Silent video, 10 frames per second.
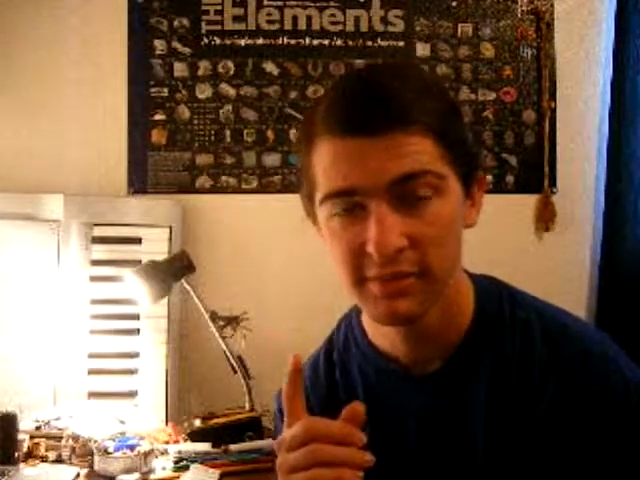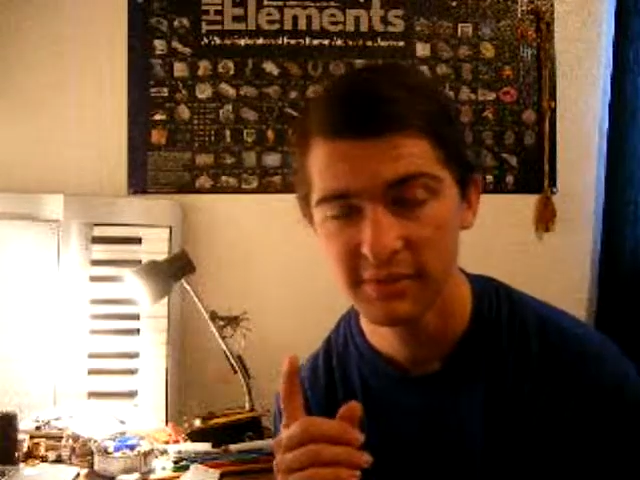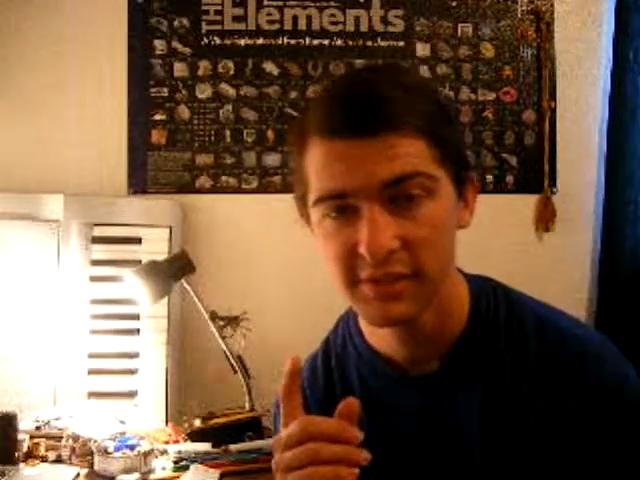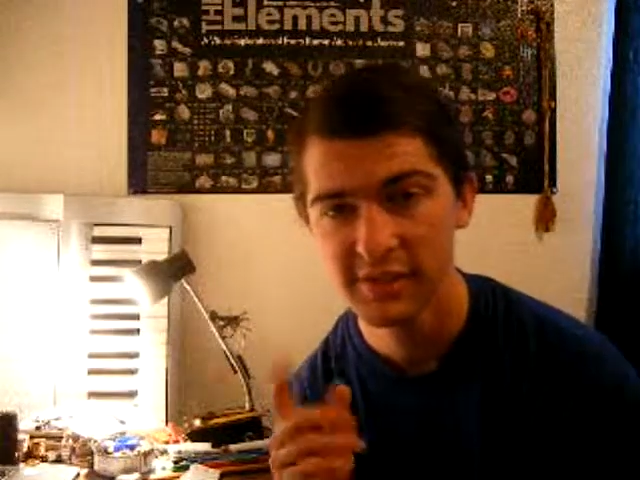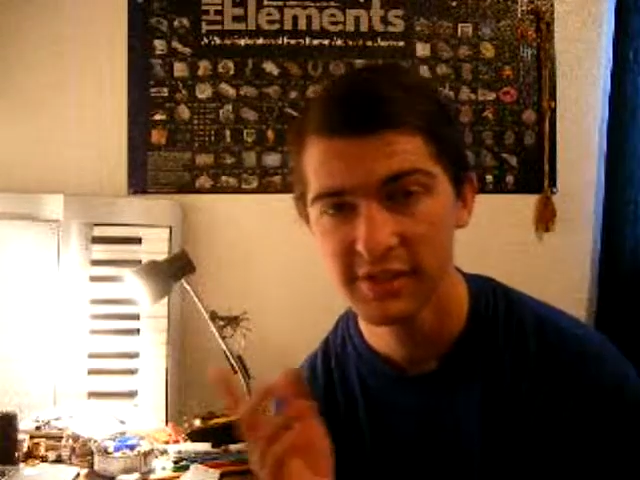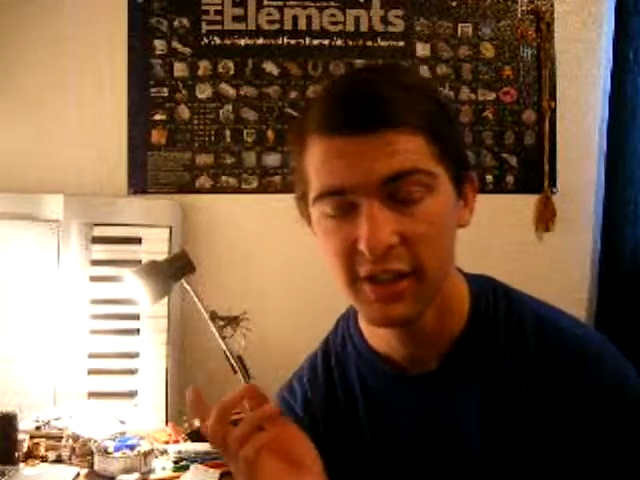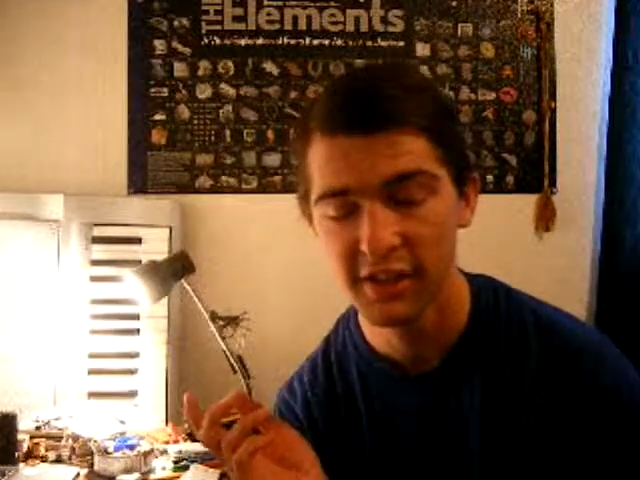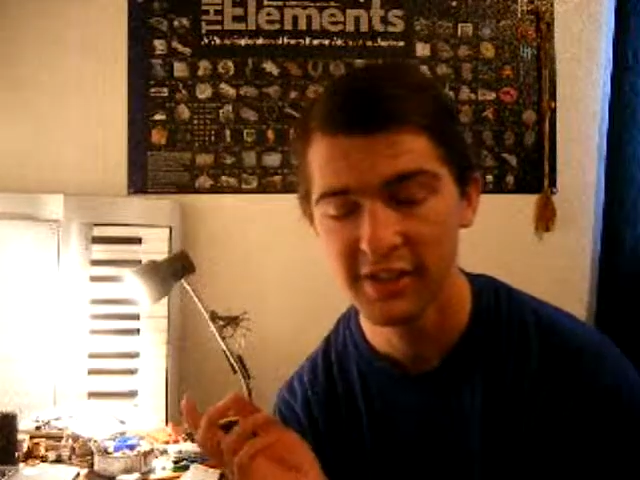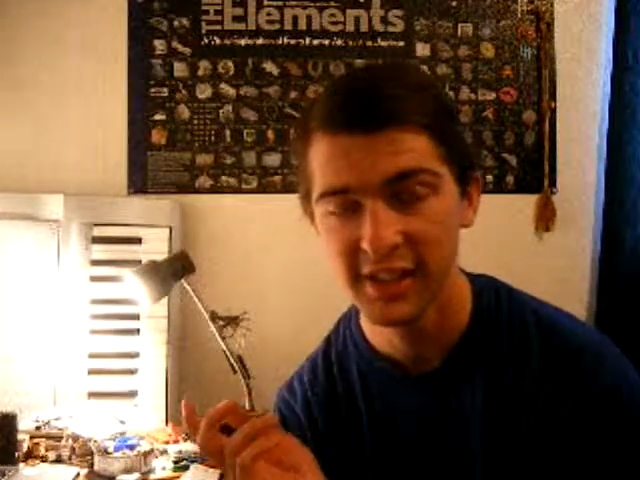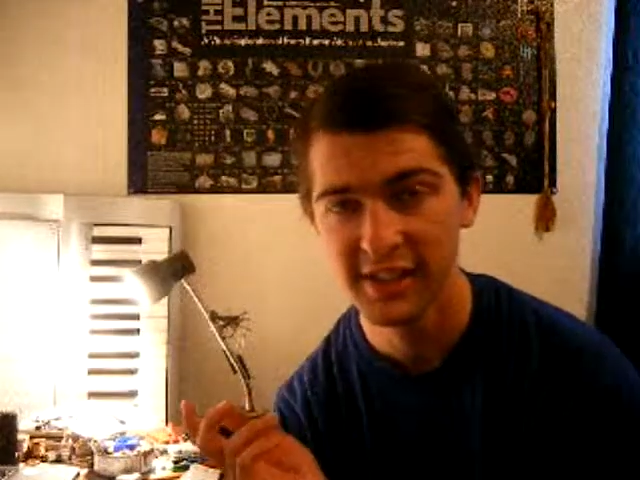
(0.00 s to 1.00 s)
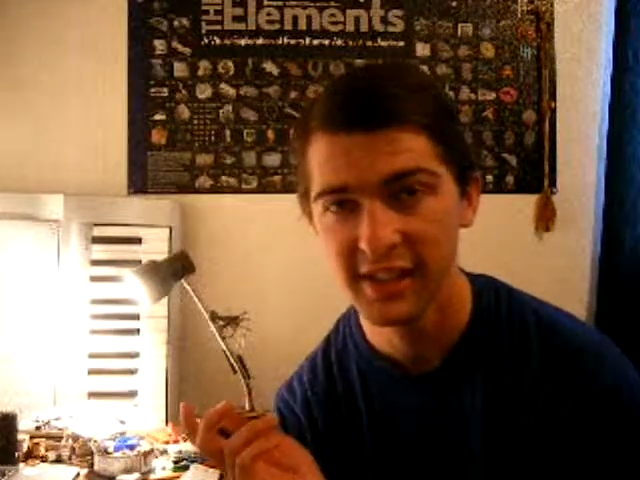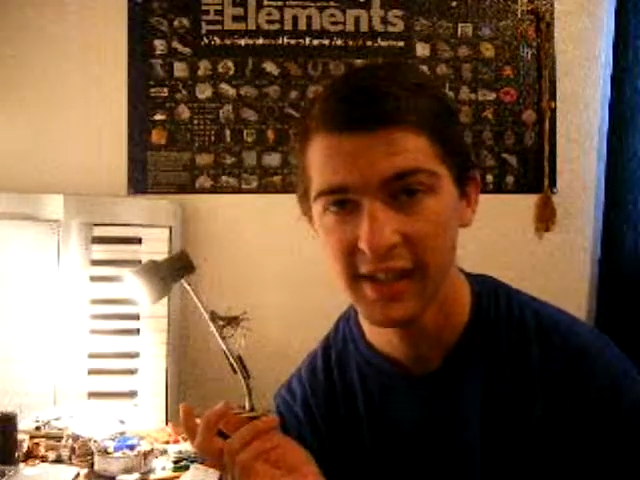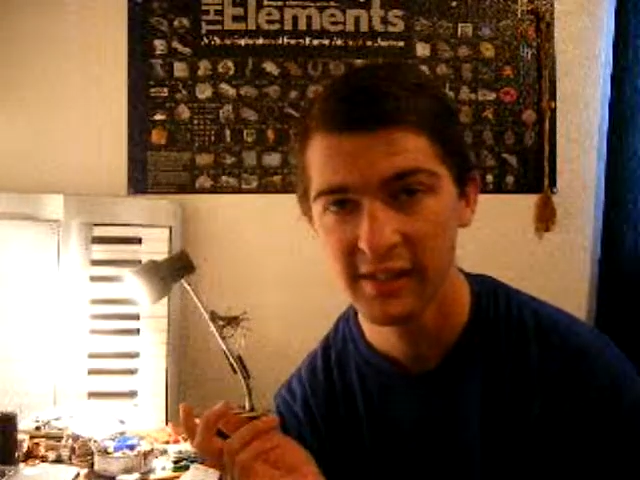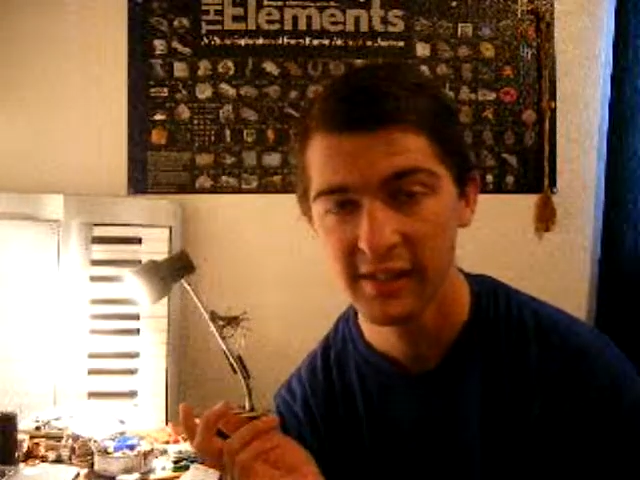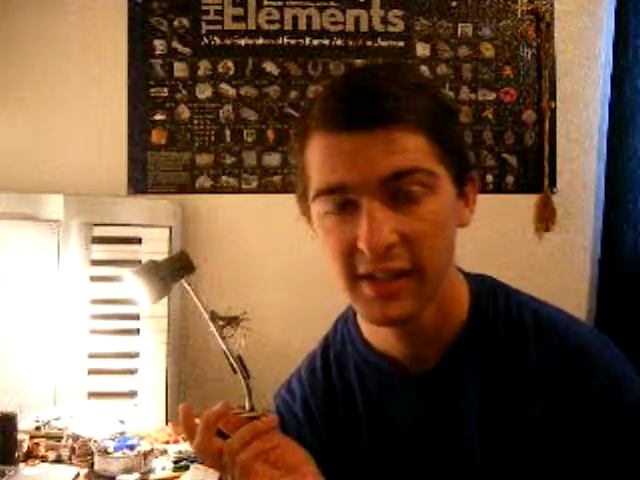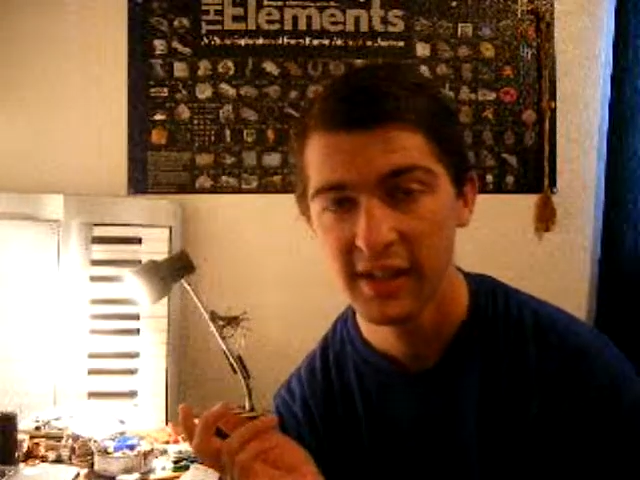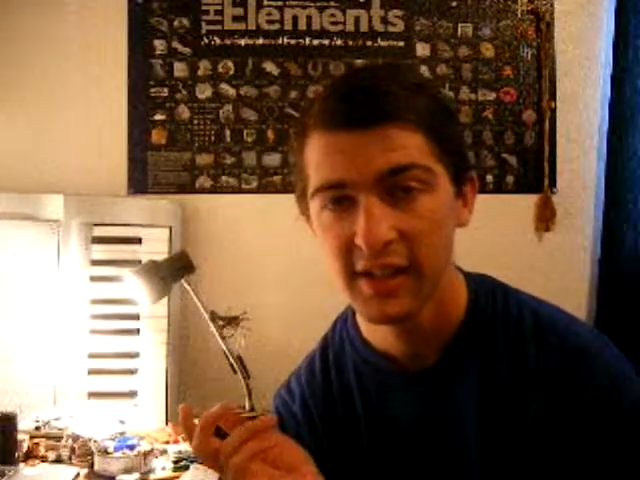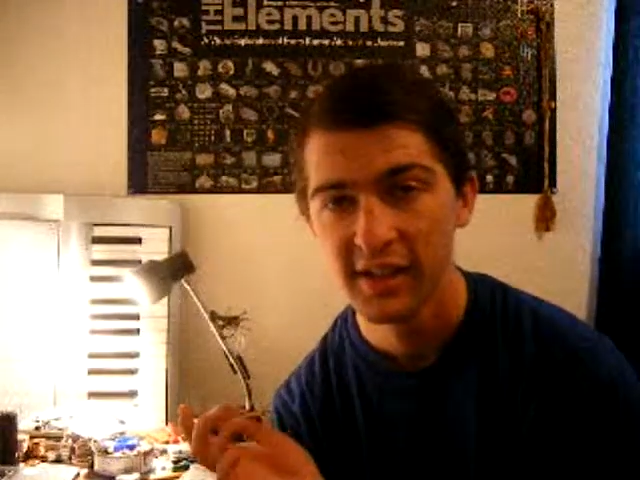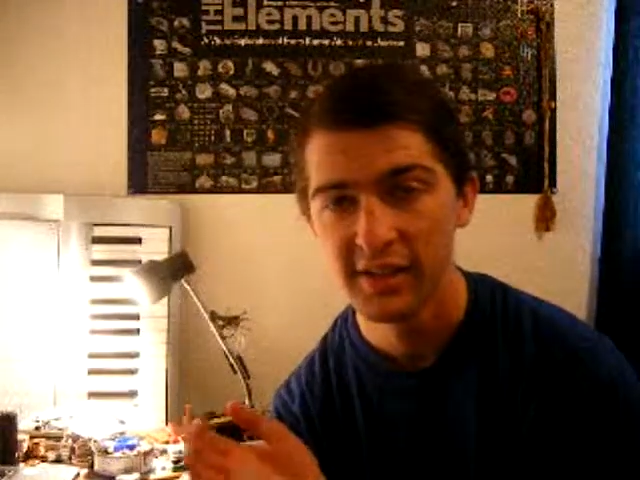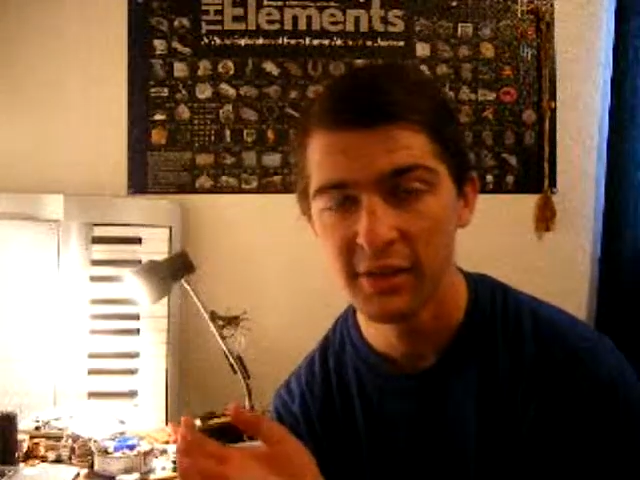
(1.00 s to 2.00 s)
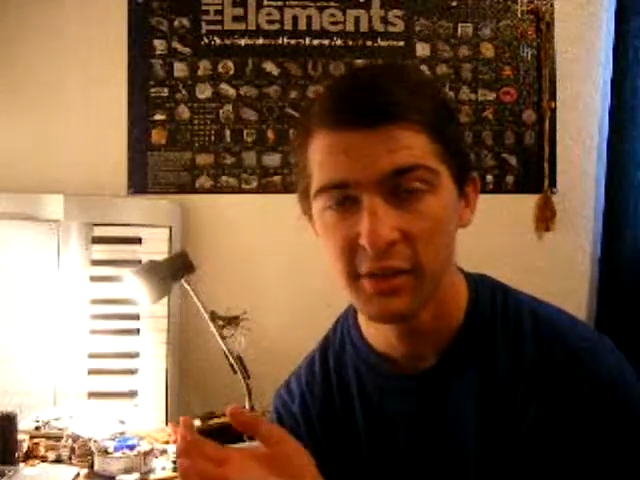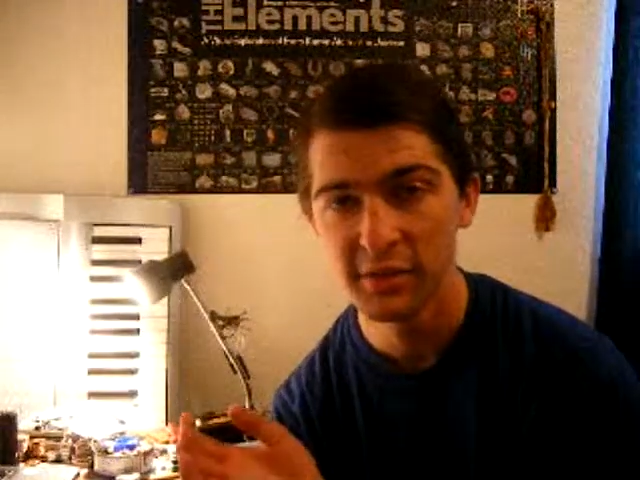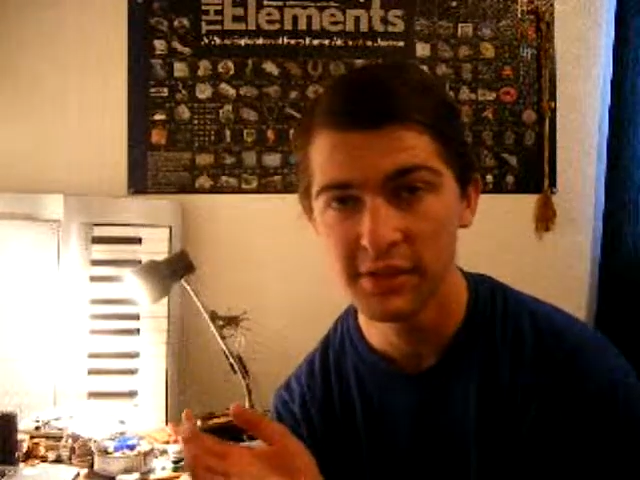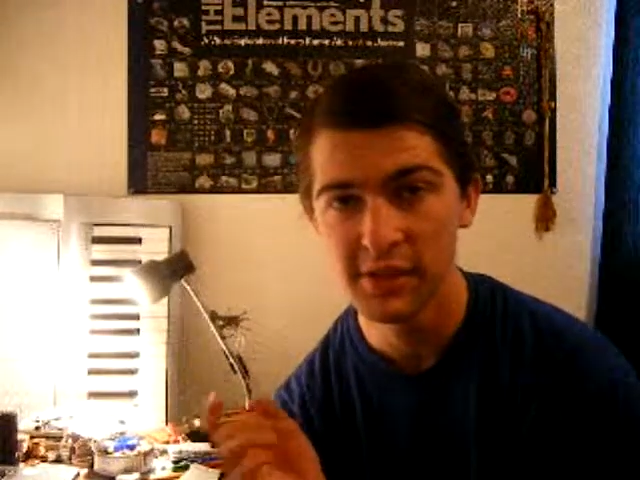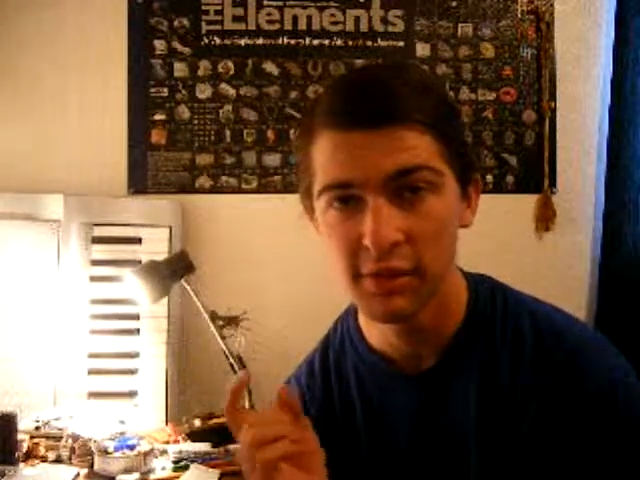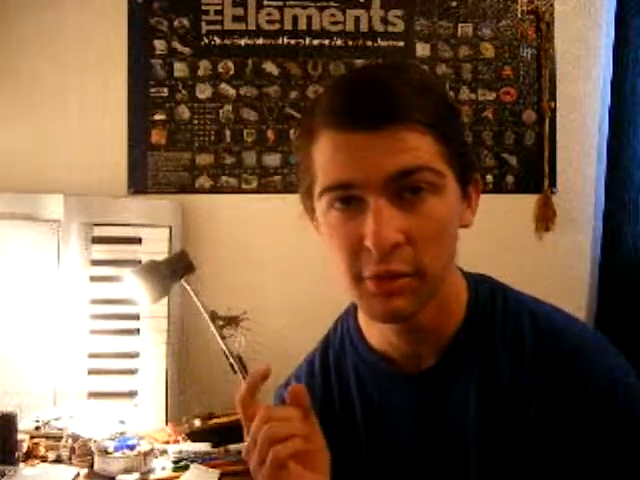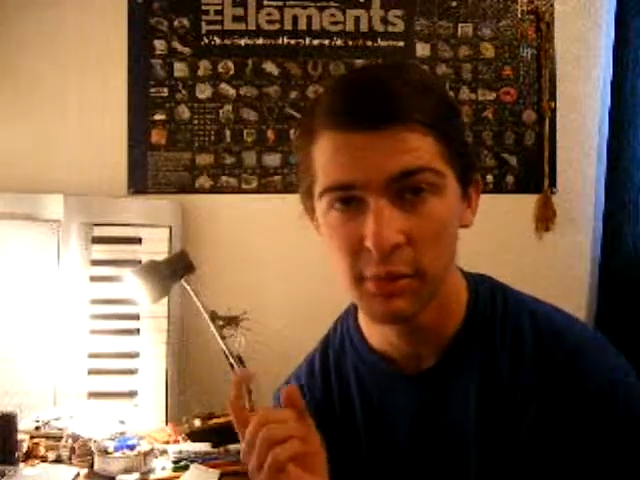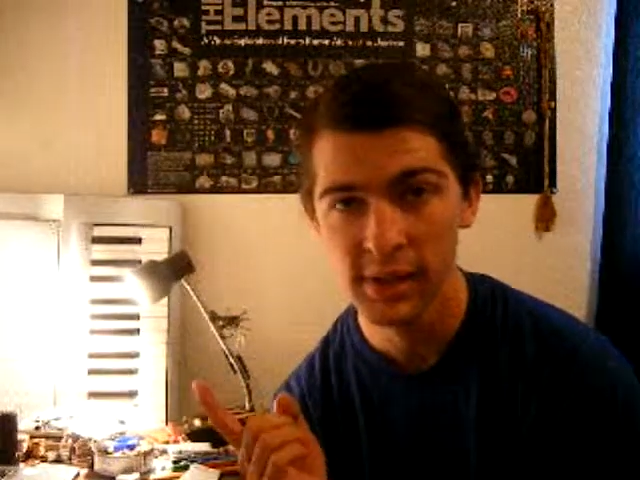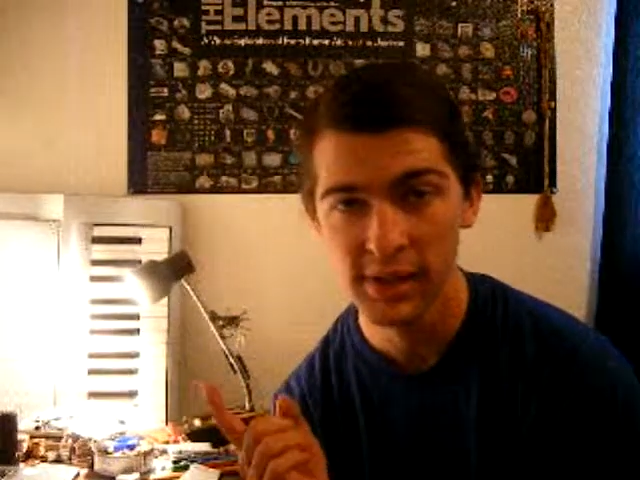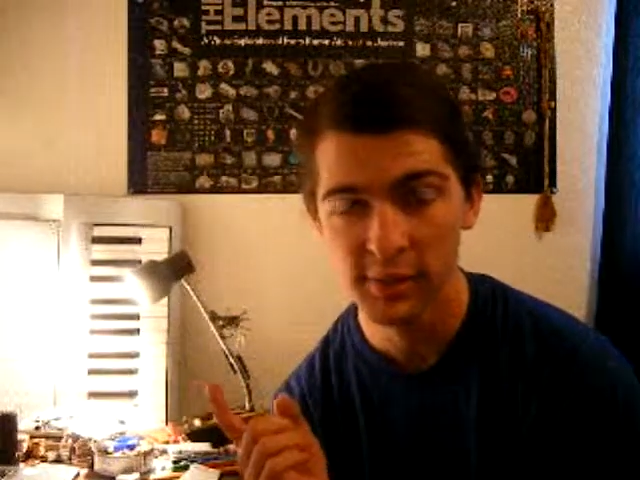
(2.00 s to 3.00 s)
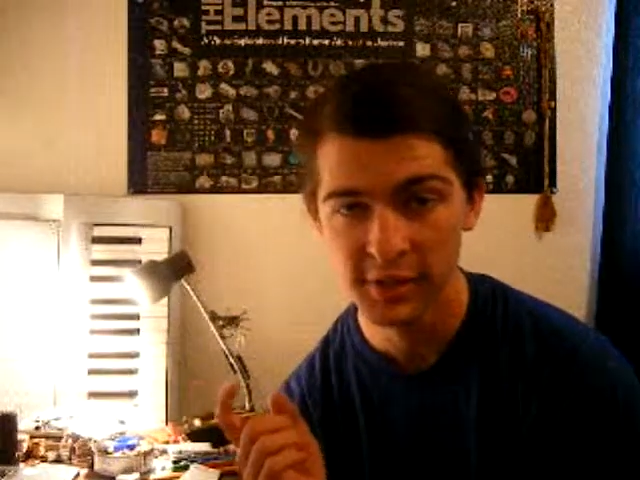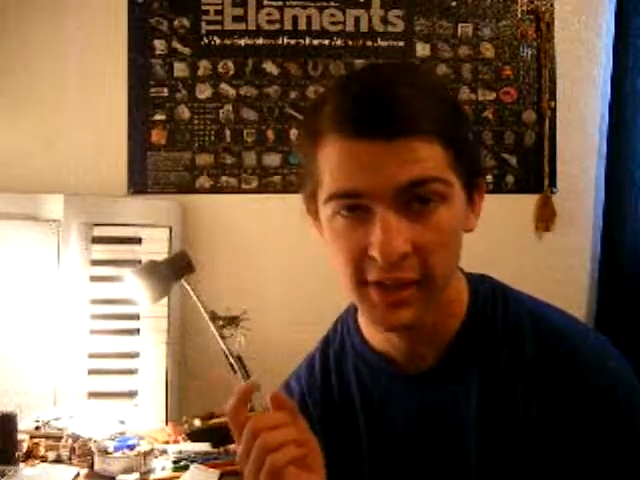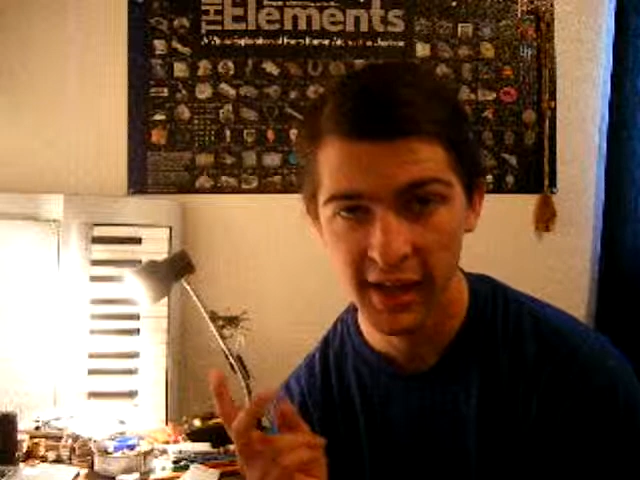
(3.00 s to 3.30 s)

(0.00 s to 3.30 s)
It's not dead yet, though it's either a weed or it's